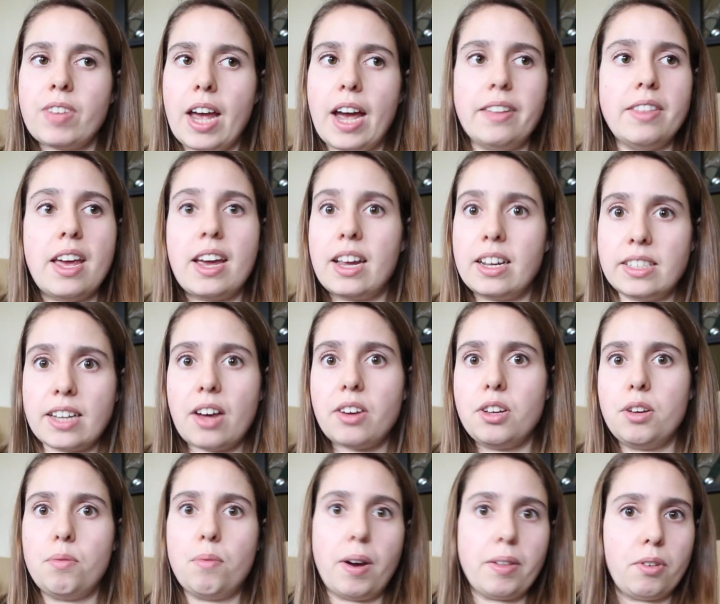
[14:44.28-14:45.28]
and they can tell
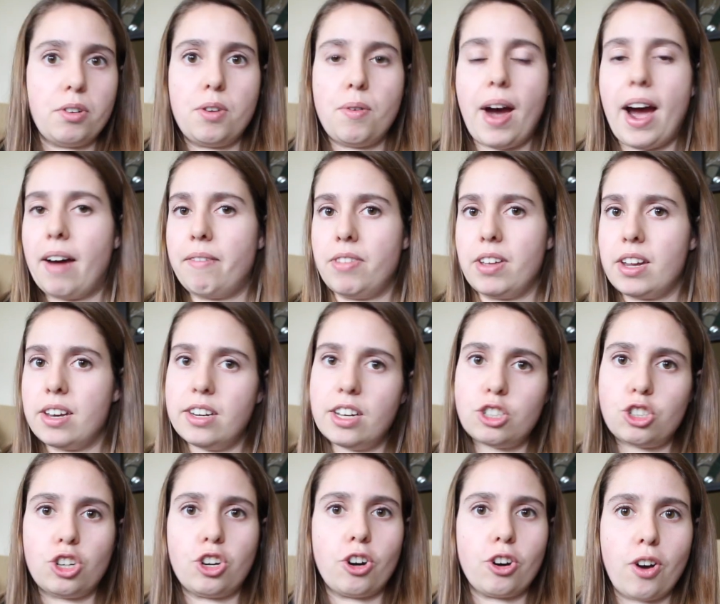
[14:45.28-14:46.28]
you whether you have the
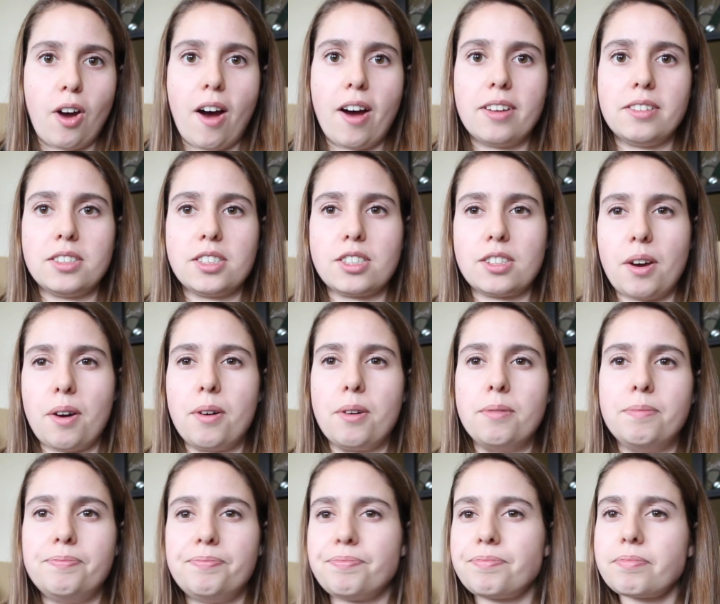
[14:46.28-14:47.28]
condition or not.
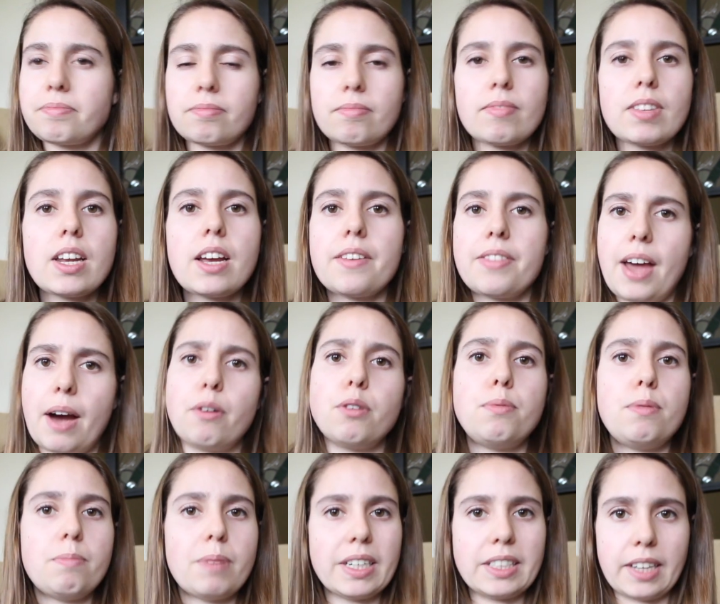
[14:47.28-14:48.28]
So that
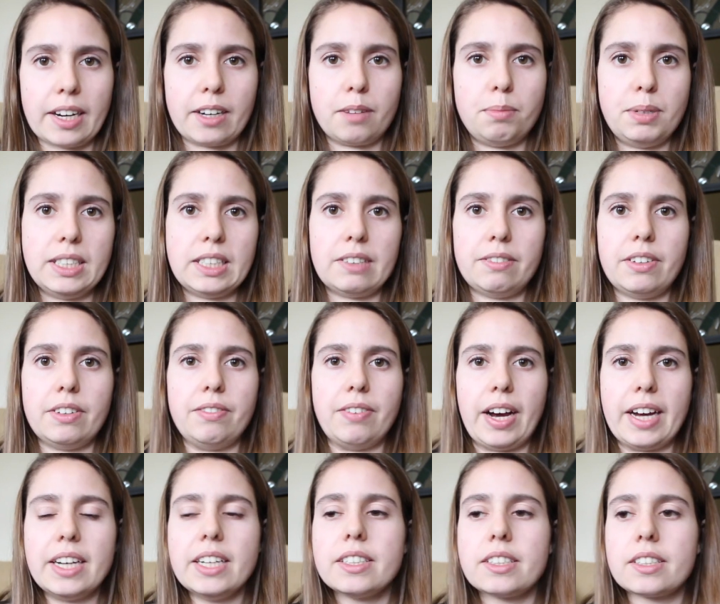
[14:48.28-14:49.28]
would be my second piece of
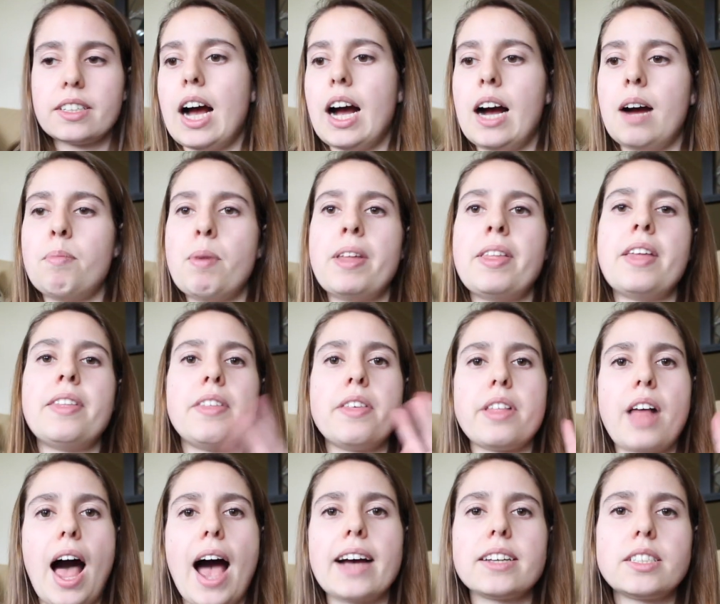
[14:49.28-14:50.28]
advice. And then
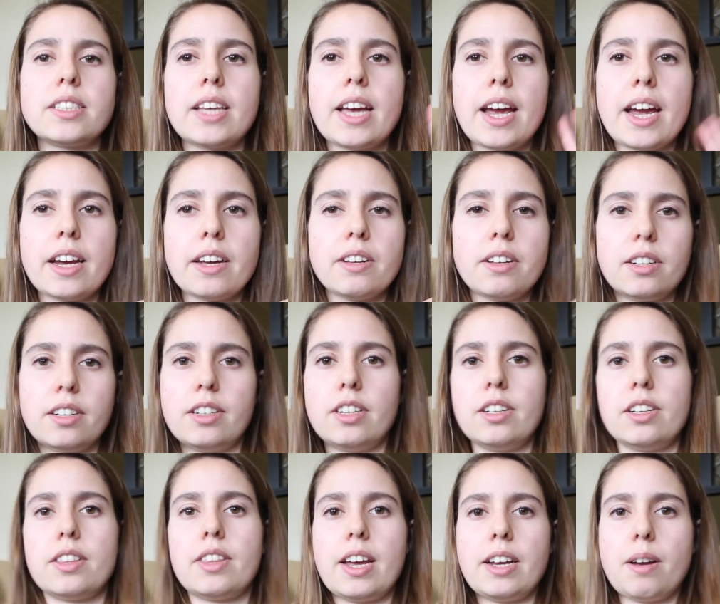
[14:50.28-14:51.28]
the last thing
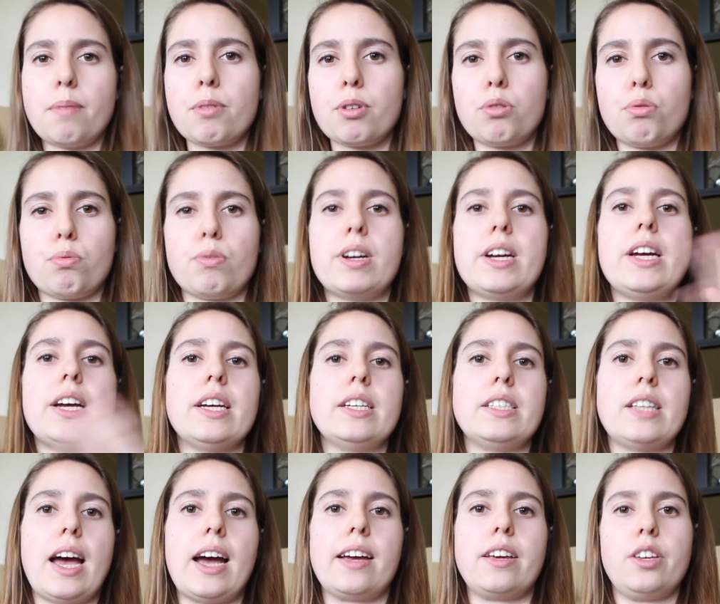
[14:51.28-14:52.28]
number 3
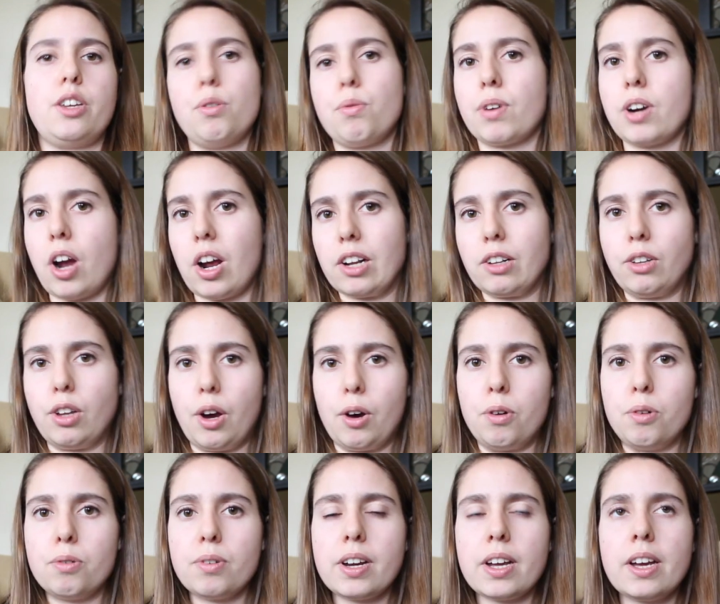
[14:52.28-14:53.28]
is that you are not
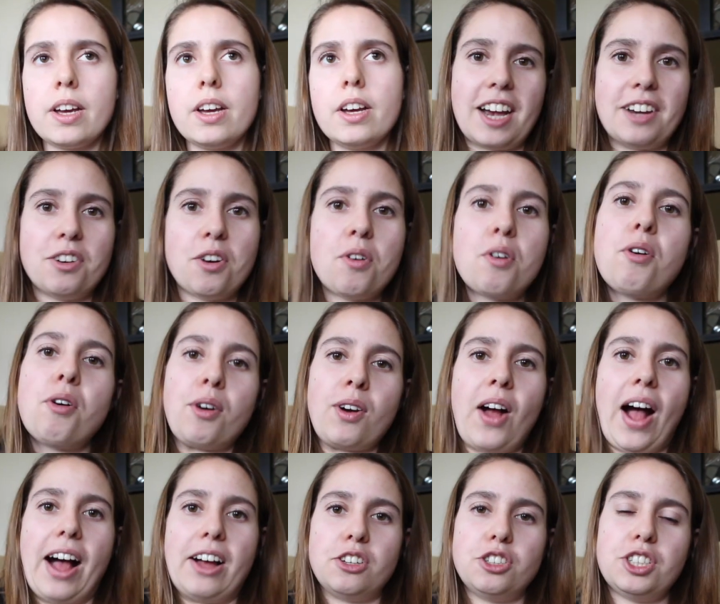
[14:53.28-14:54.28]
alone. I know
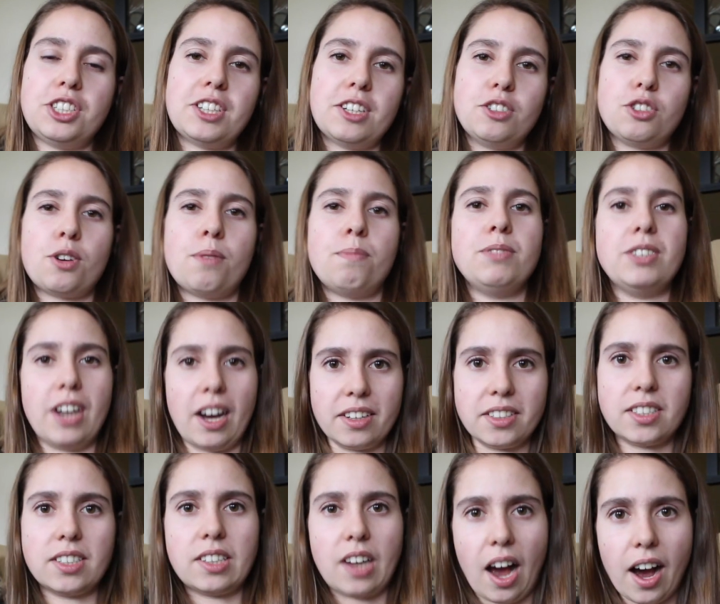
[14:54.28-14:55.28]
oral allergy syndrome
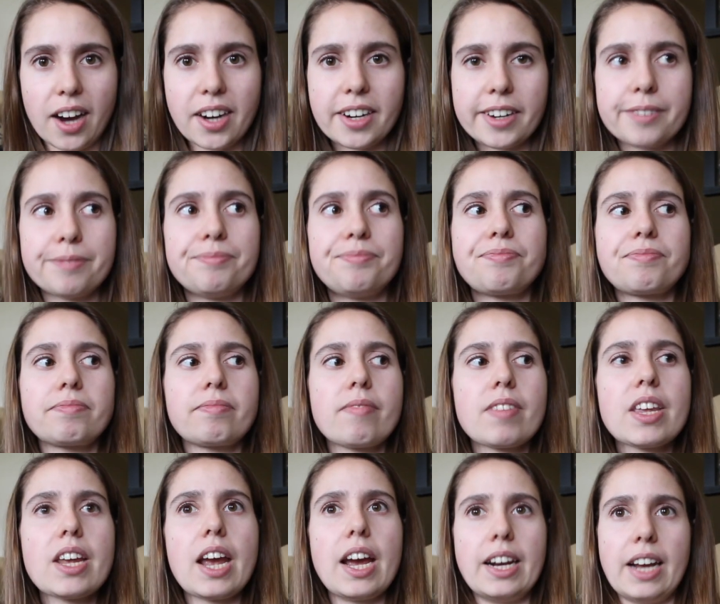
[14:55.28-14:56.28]
does suck
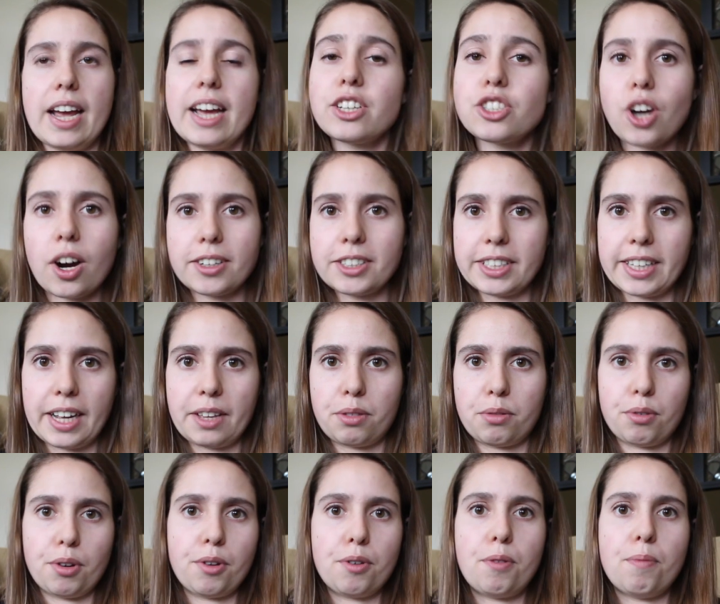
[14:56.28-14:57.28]
and it is hard to get
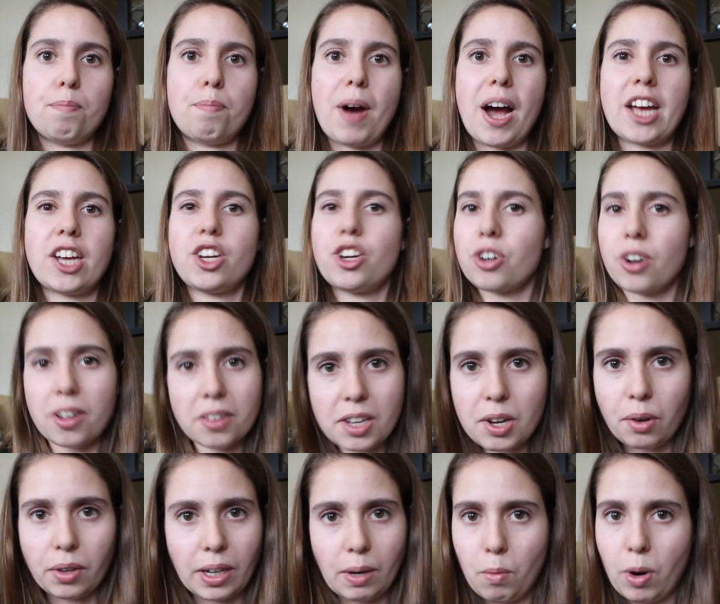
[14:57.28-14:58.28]
through, but you're not
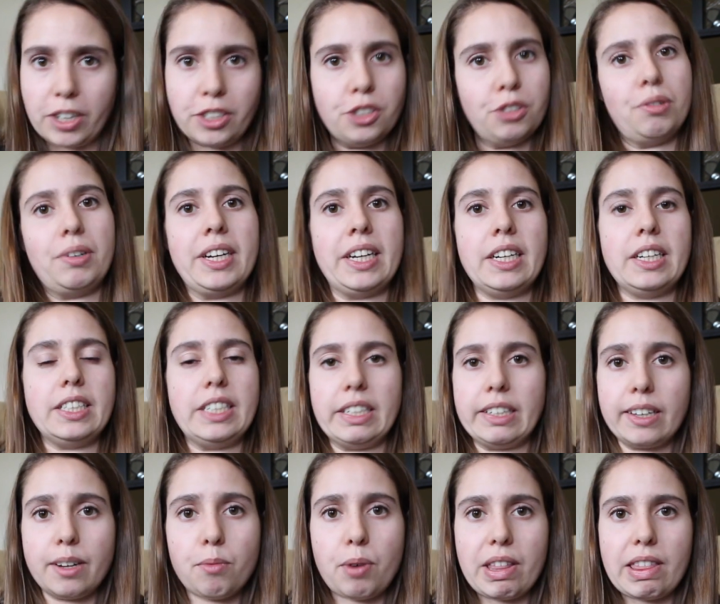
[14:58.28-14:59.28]
the only one
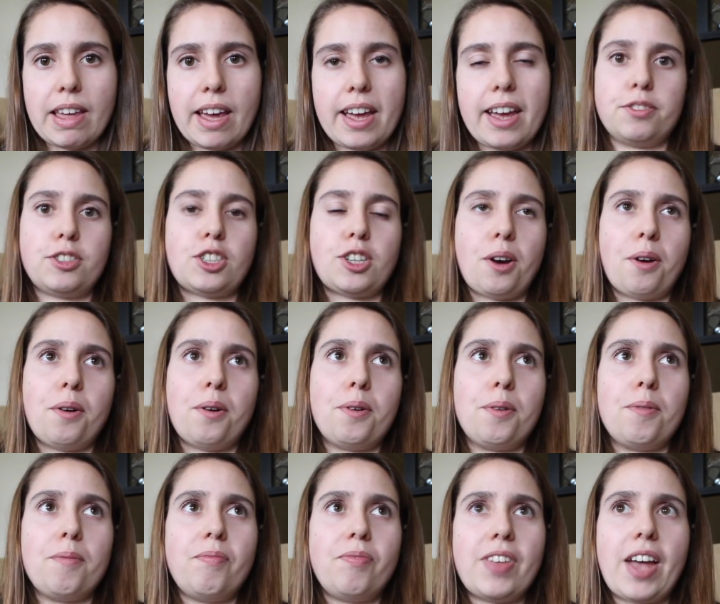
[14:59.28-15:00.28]
dealing with it.
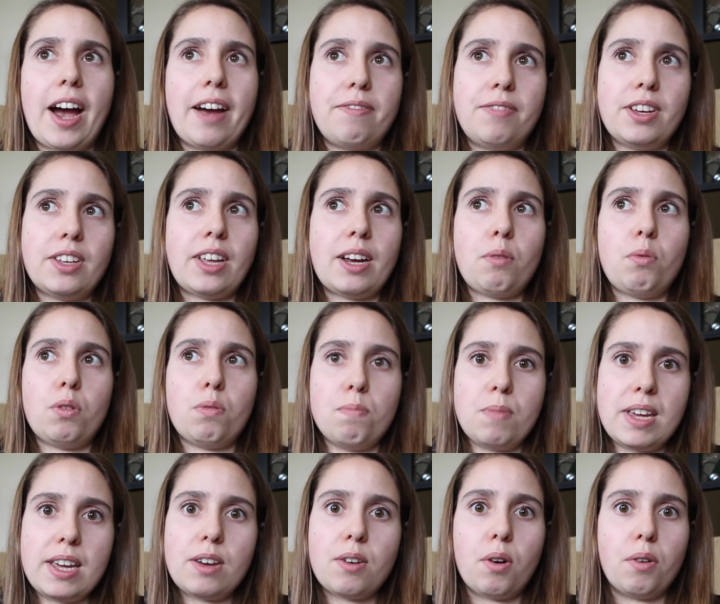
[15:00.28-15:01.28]
So I feel like with
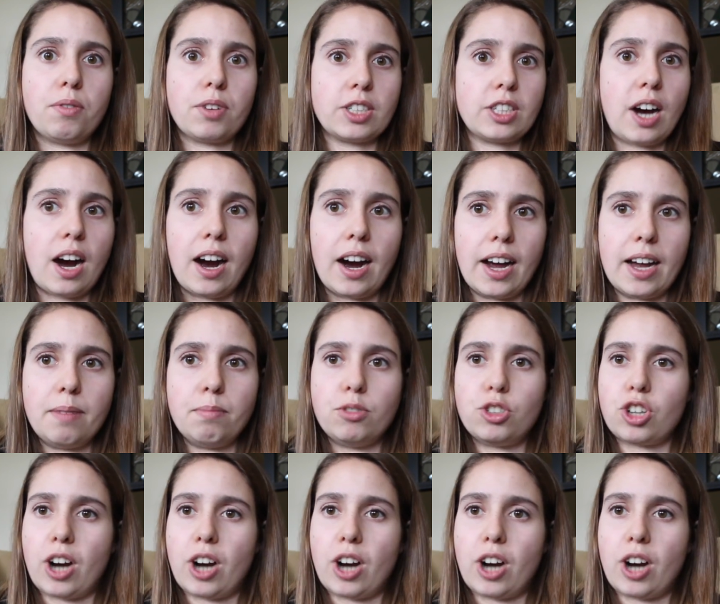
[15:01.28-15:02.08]
me over time